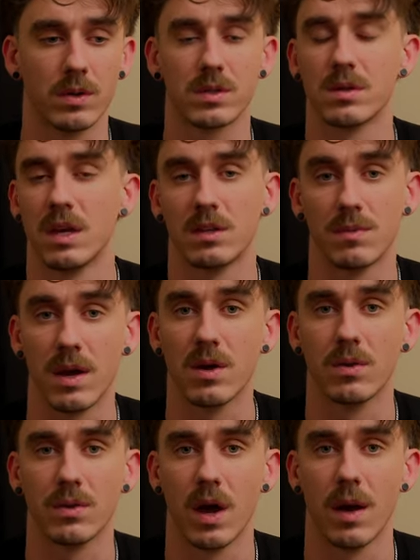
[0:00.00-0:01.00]
It's, it's my
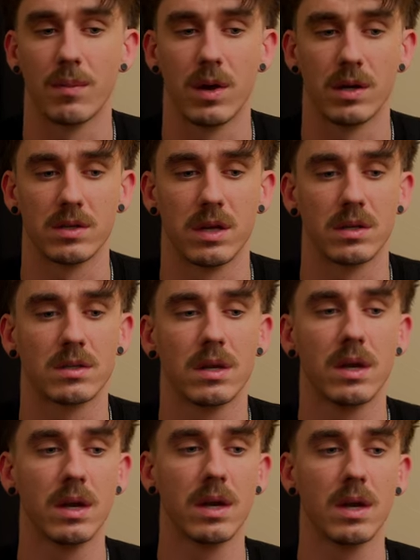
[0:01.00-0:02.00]
own thought process,
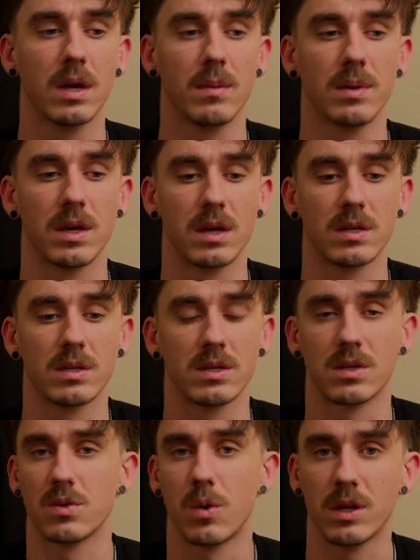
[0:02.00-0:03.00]
because as
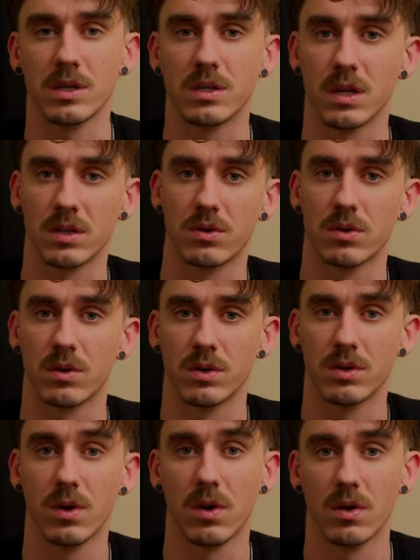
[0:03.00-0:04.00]
a twenty-six-year-old
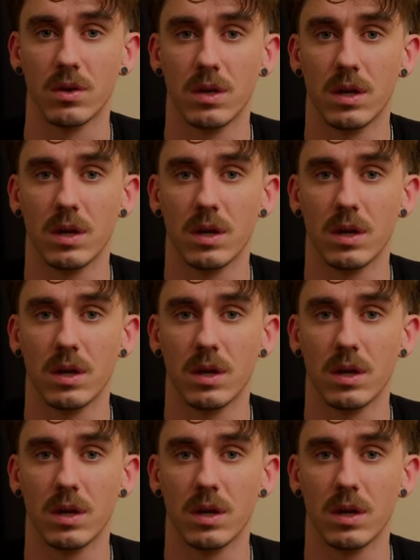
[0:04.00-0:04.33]
adult,